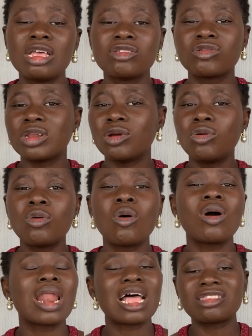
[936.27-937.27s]
so they won't
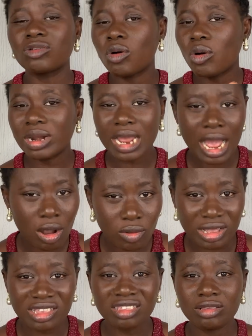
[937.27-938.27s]
call at odd
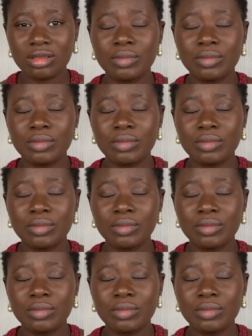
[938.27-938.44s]
hours.